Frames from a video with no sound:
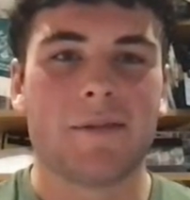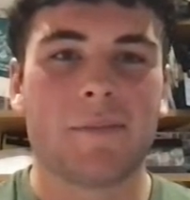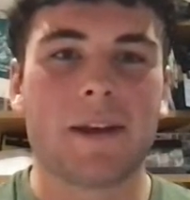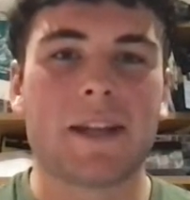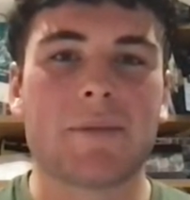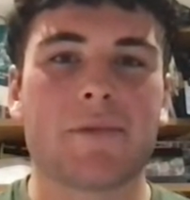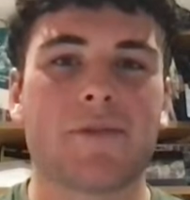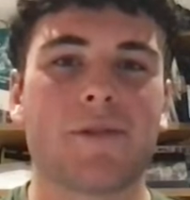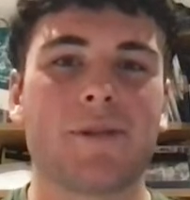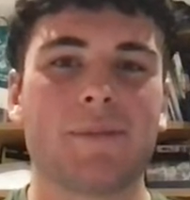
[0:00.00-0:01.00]
been there
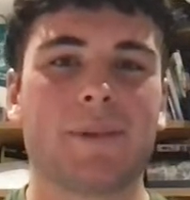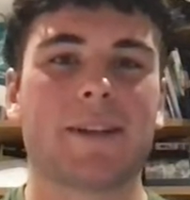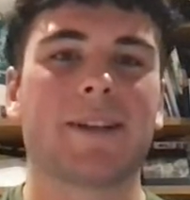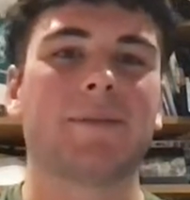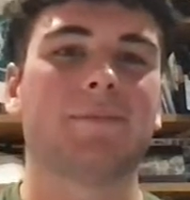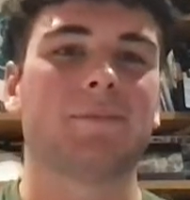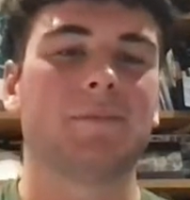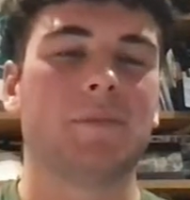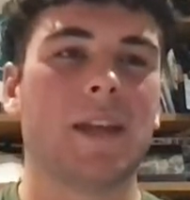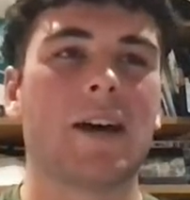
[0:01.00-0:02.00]
before. But
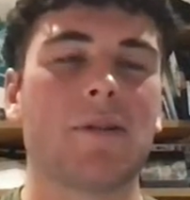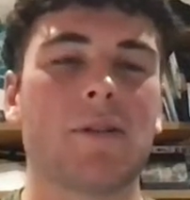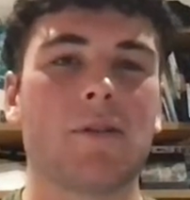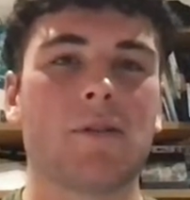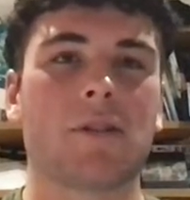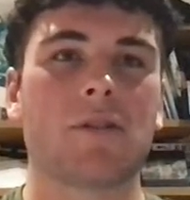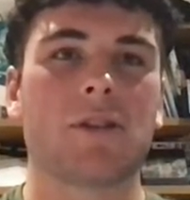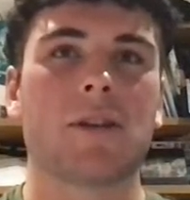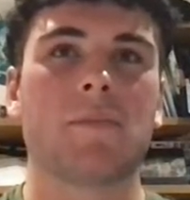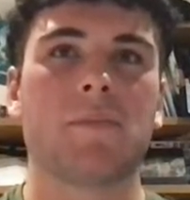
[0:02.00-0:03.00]
no, it was a good
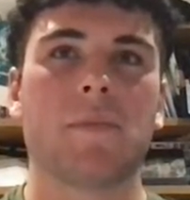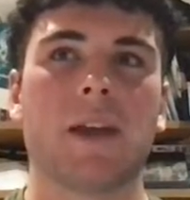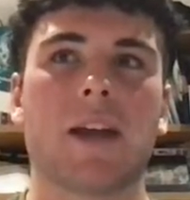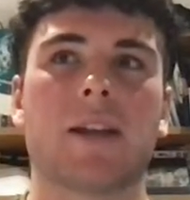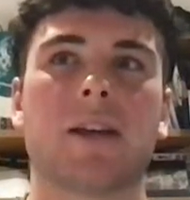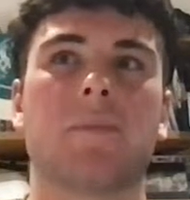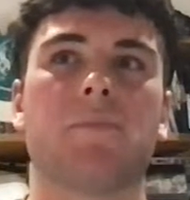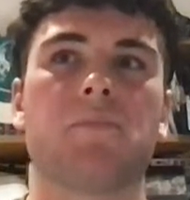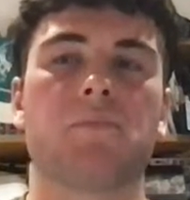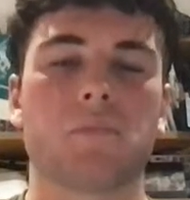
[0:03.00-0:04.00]
year, and
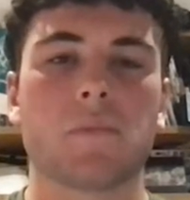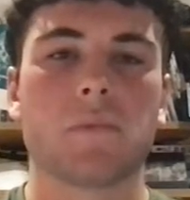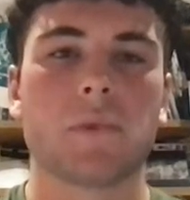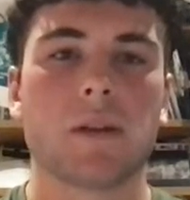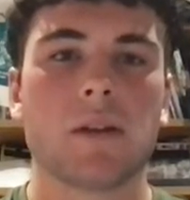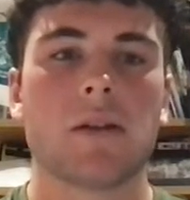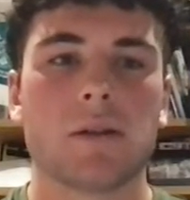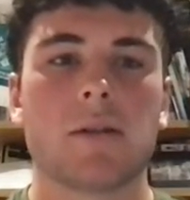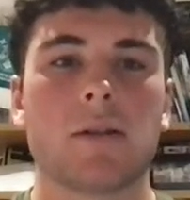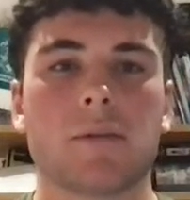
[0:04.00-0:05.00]

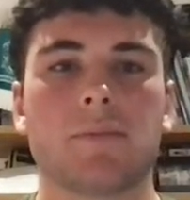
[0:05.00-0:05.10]
yeah.